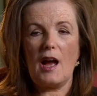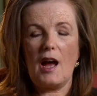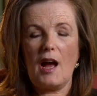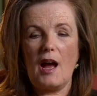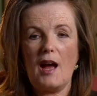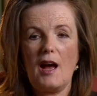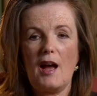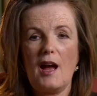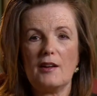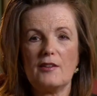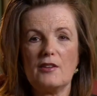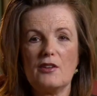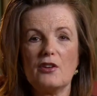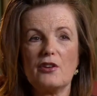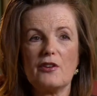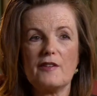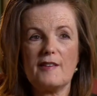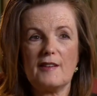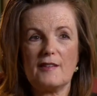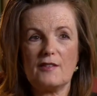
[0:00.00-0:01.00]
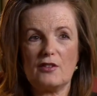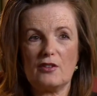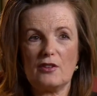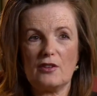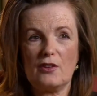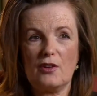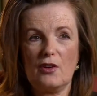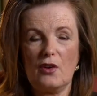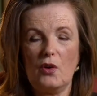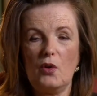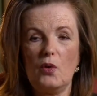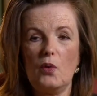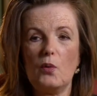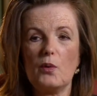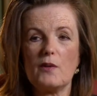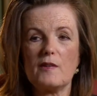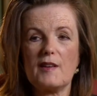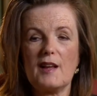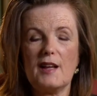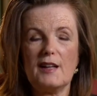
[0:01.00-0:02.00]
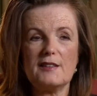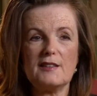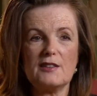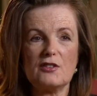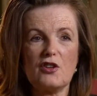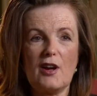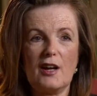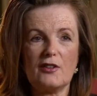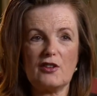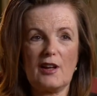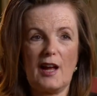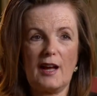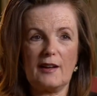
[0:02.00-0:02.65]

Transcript: had a younger sister who was killed in a tragic